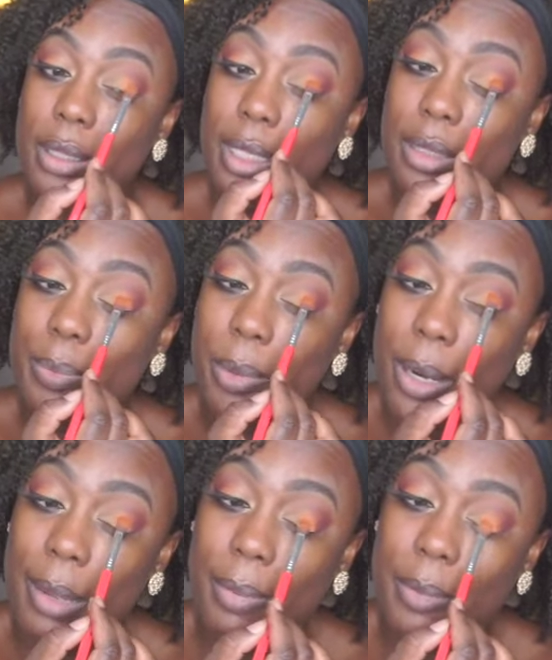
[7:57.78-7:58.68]
that's
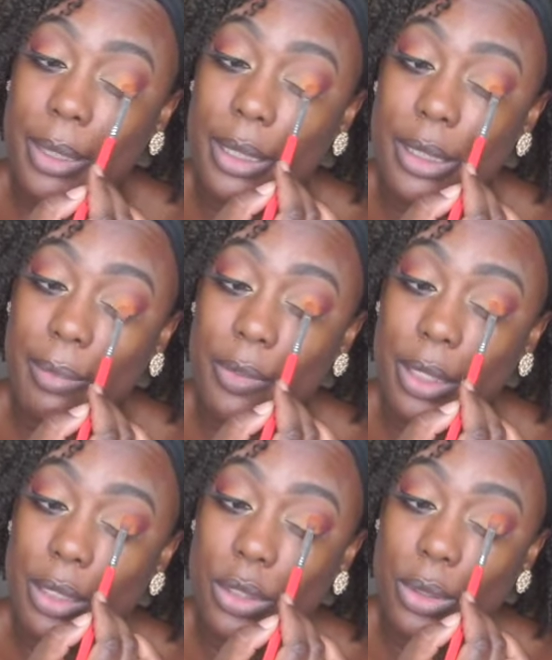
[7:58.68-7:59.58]
probably some of the
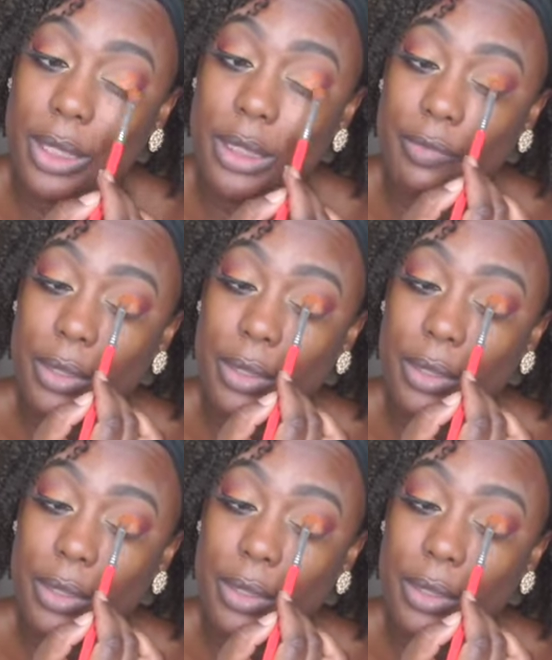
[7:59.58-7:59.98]
constructive